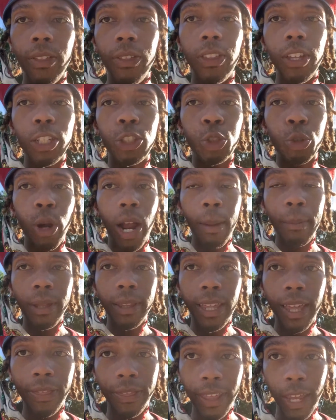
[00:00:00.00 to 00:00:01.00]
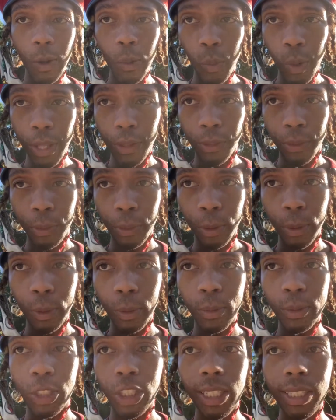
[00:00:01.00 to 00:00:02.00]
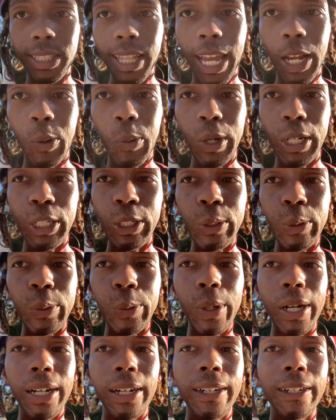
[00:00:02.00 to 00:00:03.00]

the trauma that they went through. Just like when you,